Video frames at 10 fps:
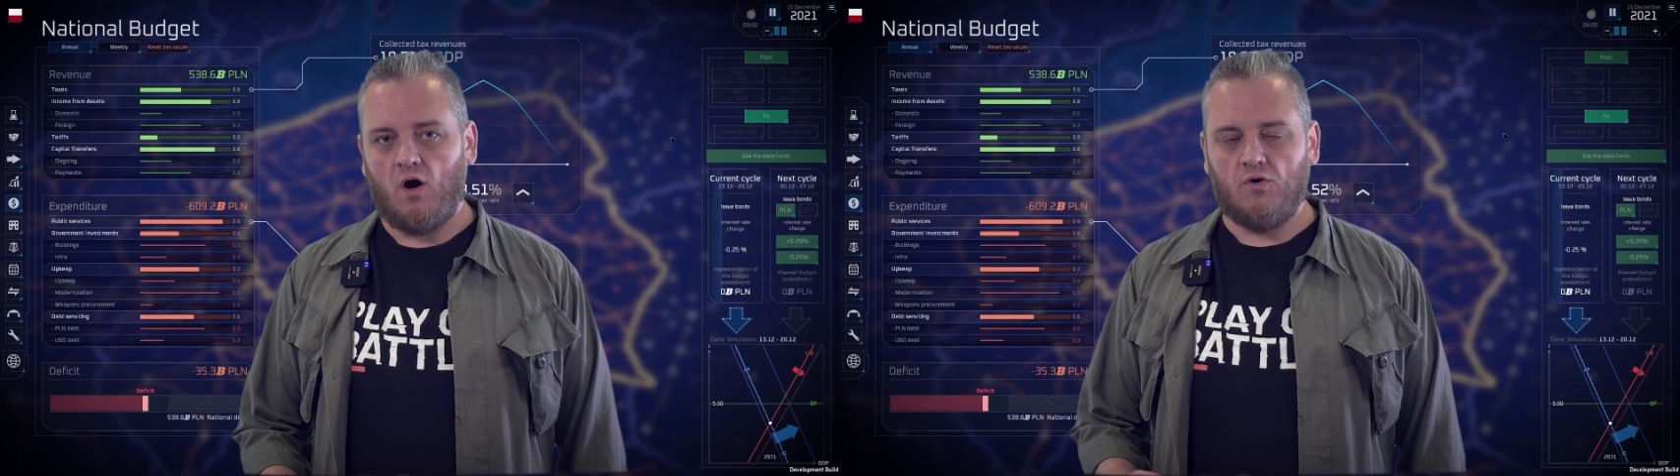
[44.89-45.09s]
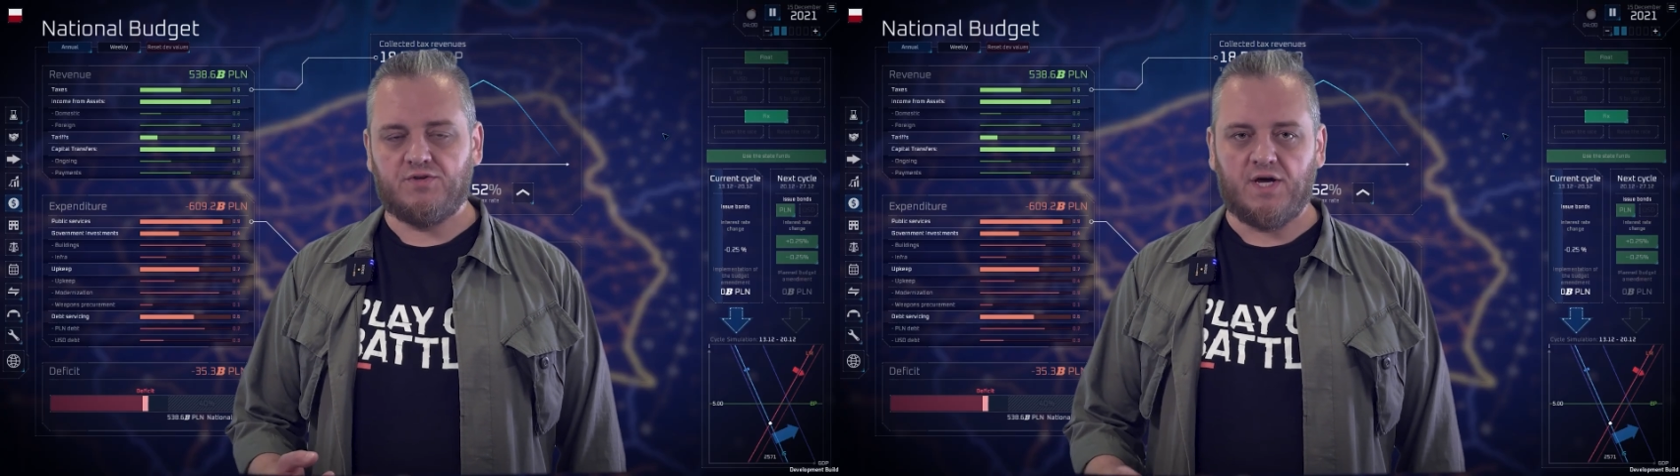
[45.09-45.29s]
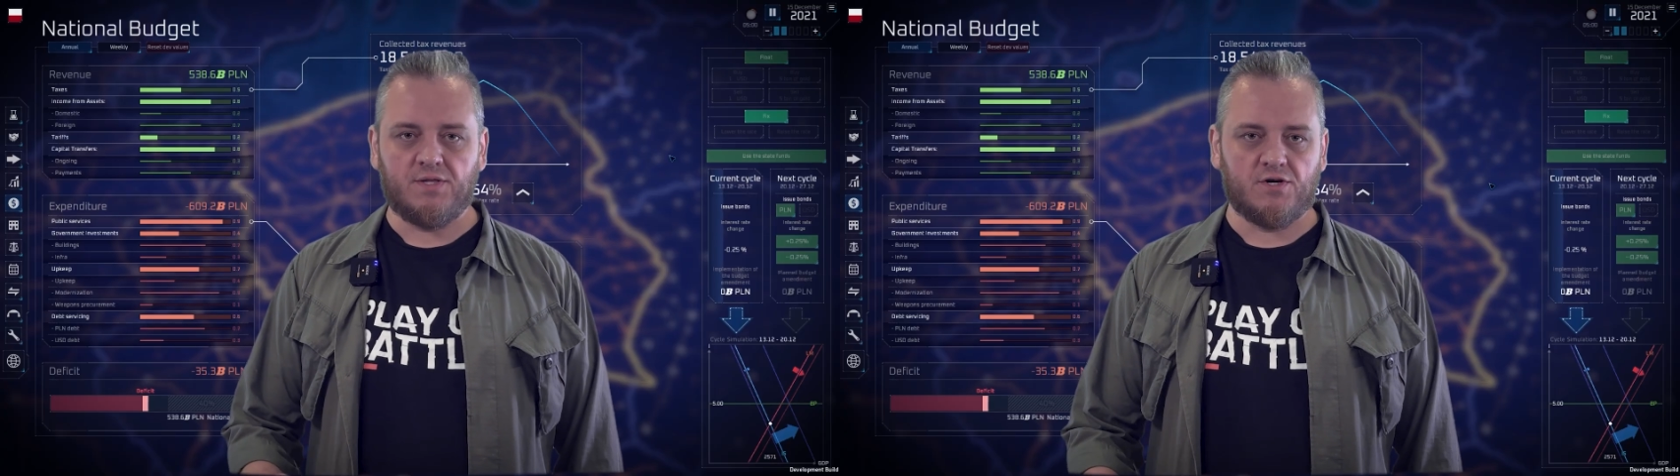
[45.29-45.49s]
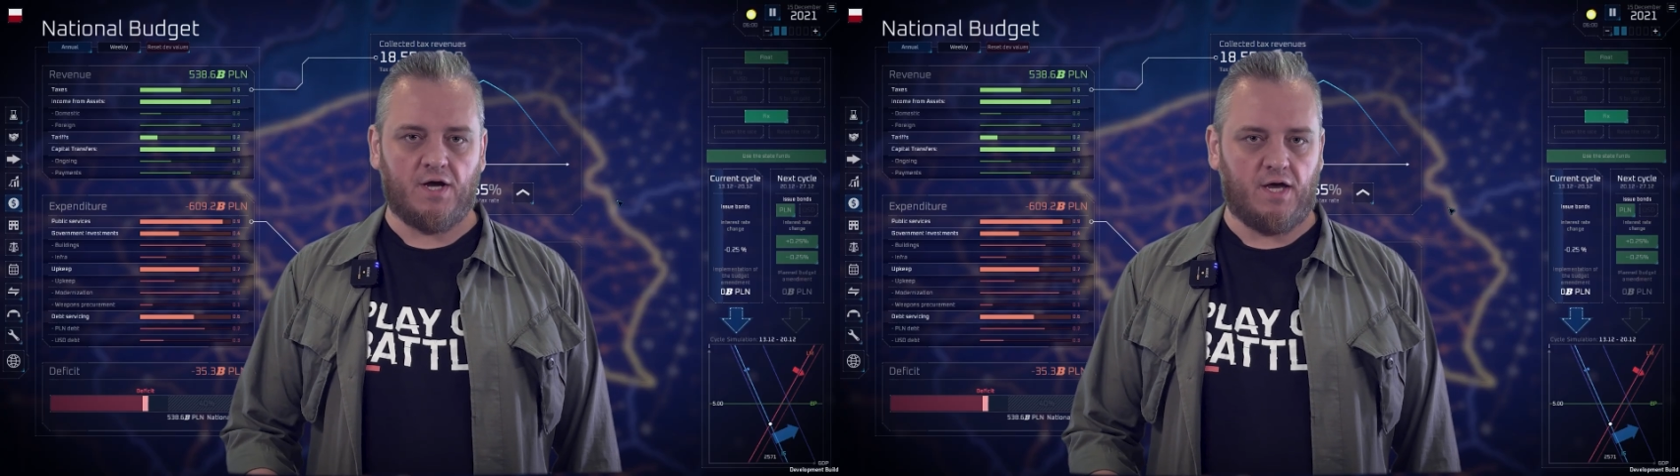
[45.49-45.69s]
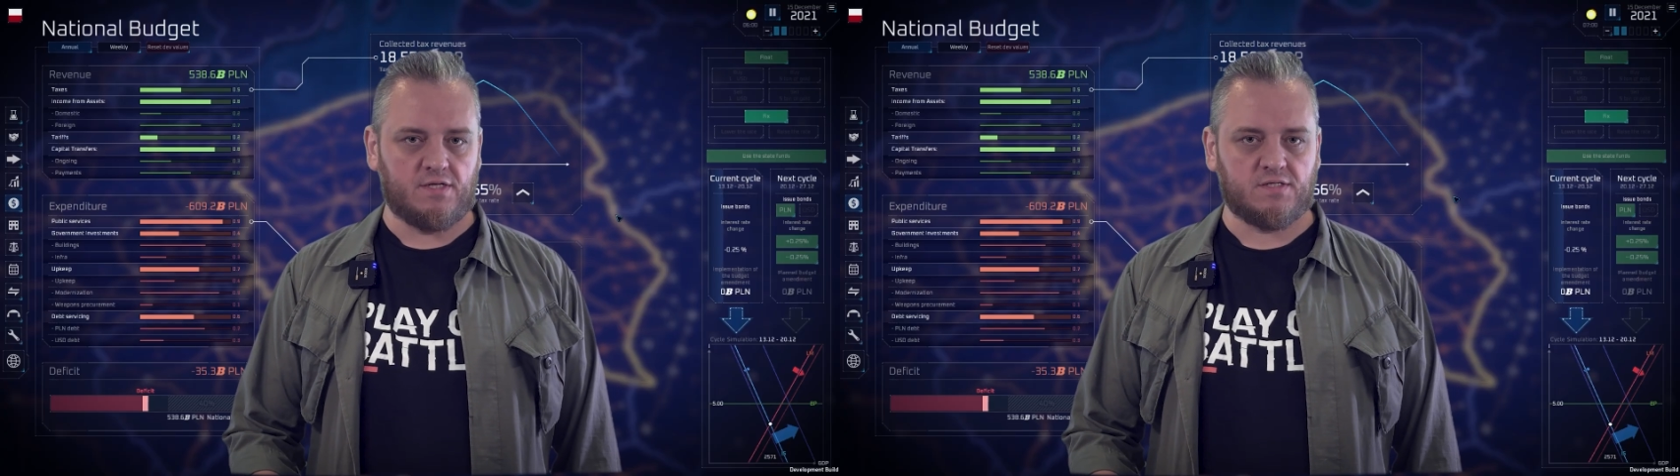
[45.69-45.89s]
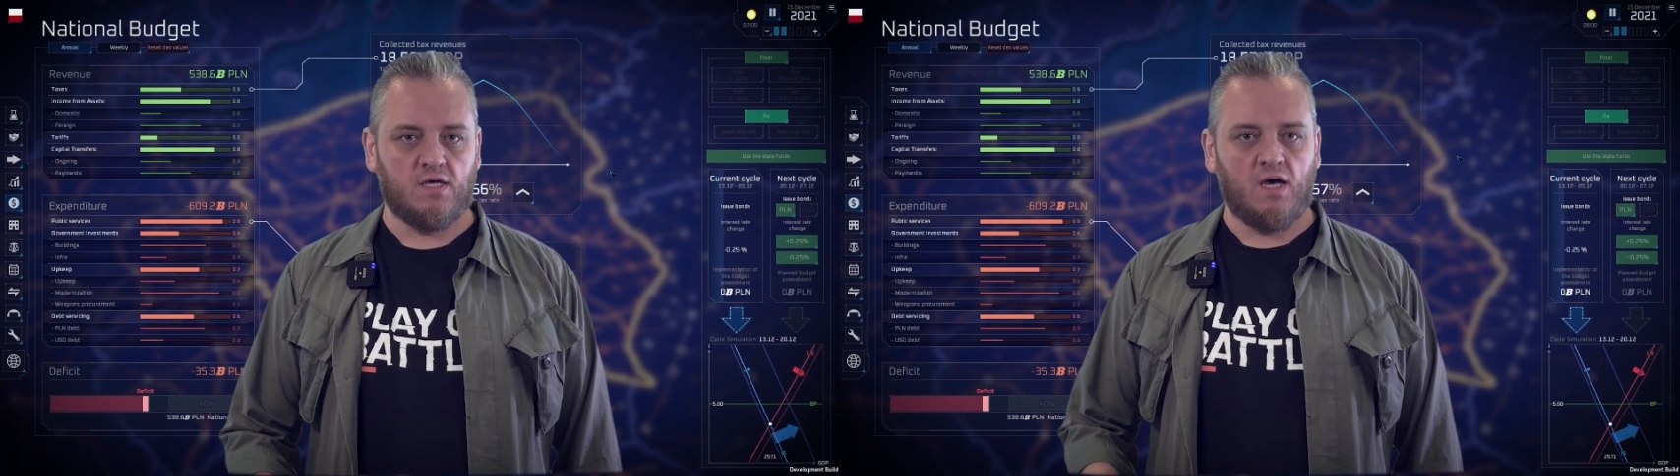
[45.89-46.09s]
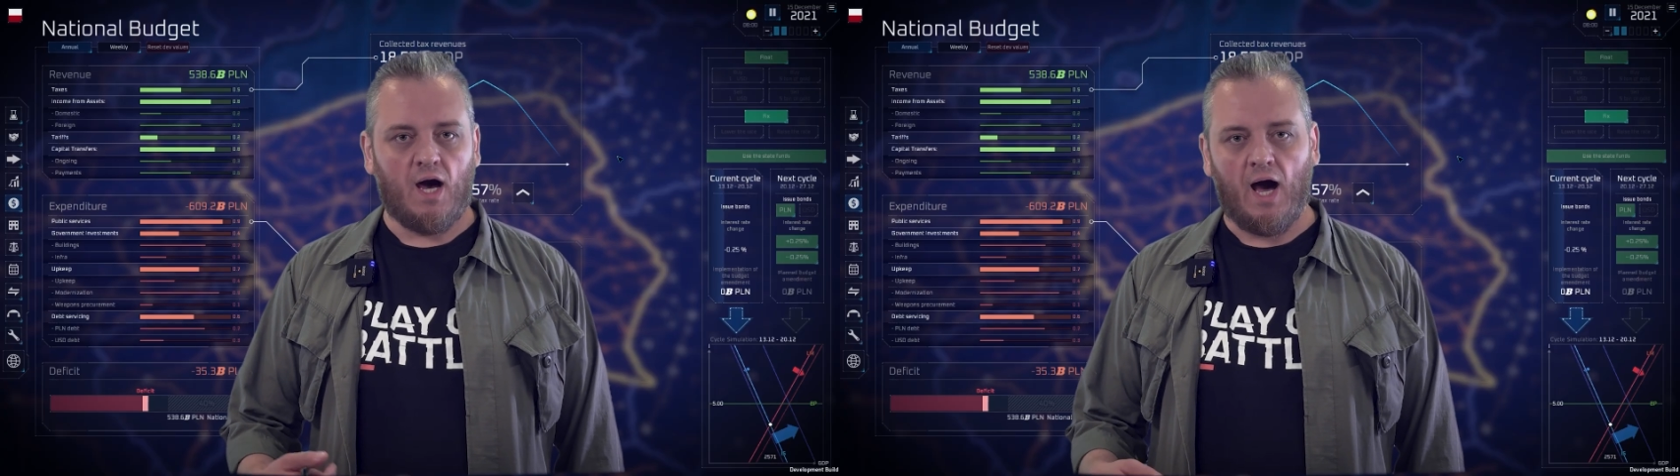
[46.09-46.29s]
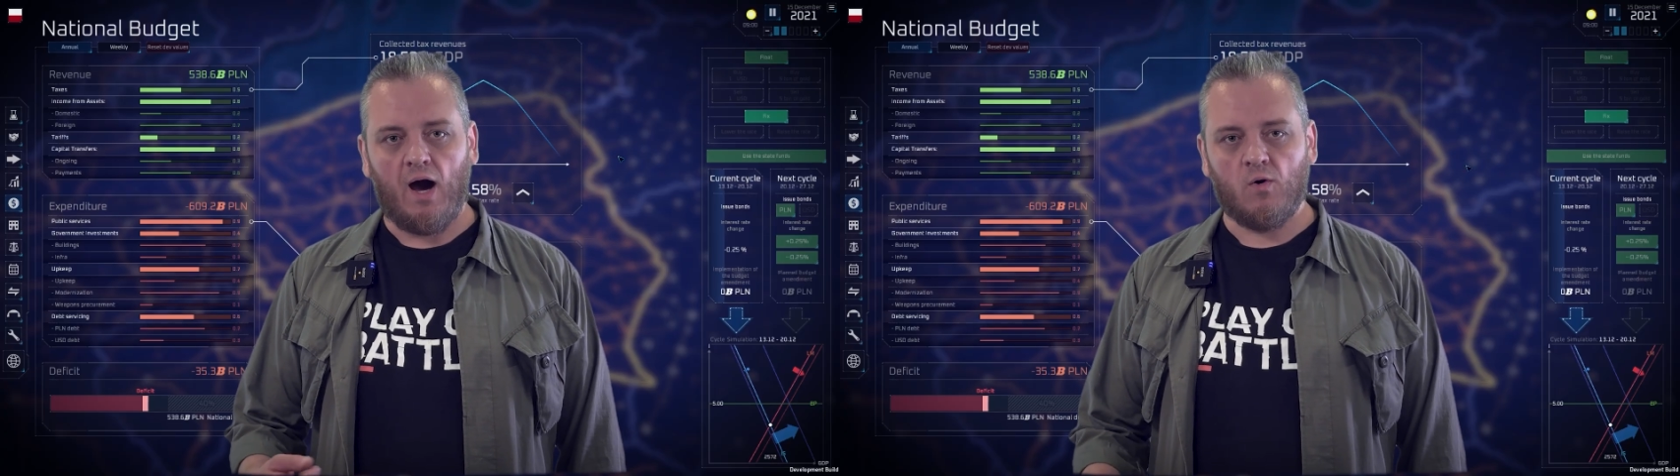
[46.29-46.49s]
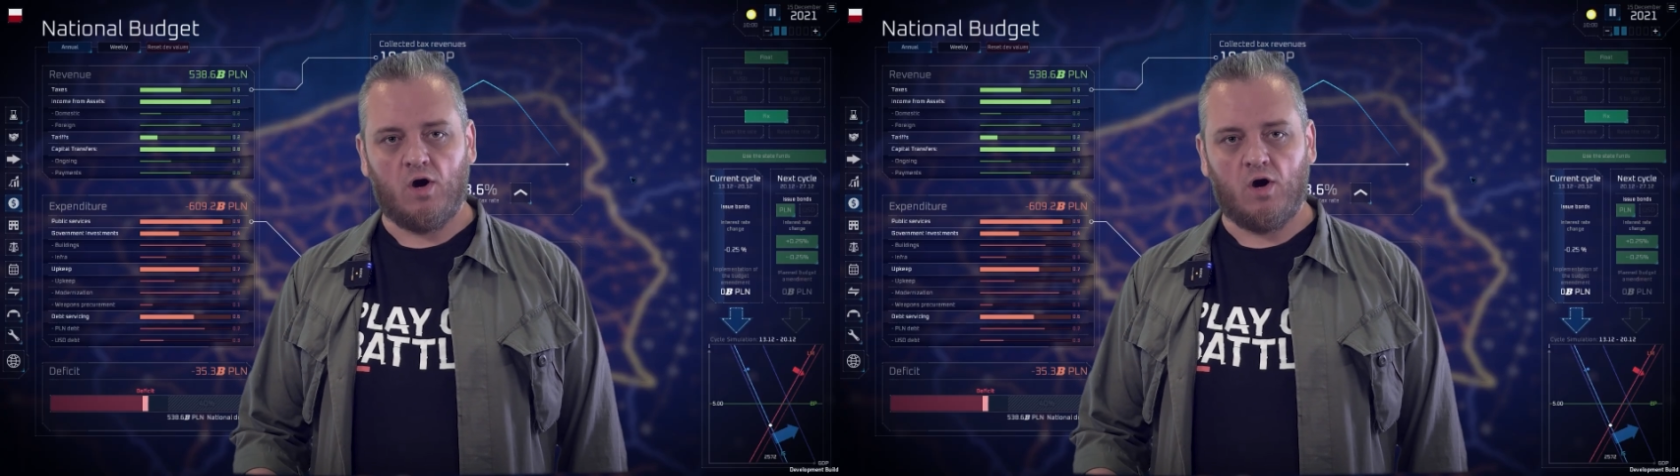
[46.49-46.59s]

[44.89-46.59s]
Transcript: On the other hand, how